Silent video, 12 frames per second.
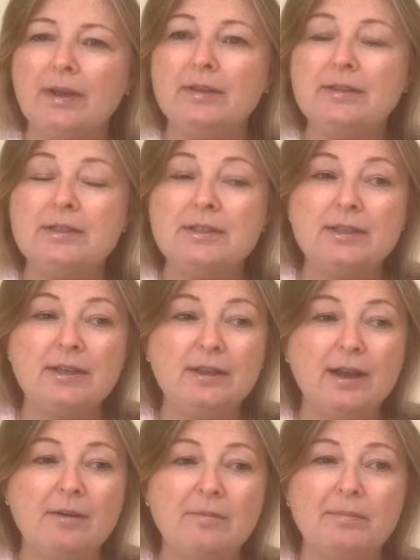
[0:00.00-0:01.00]
and see
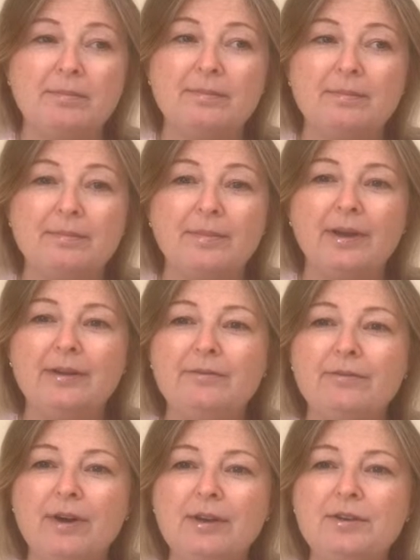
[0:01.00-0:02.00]
them in
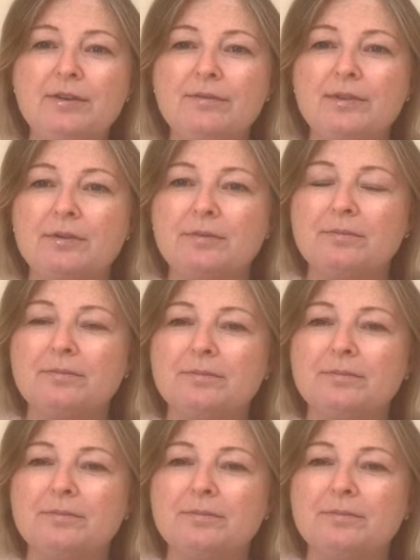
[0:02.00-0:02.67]
front of you.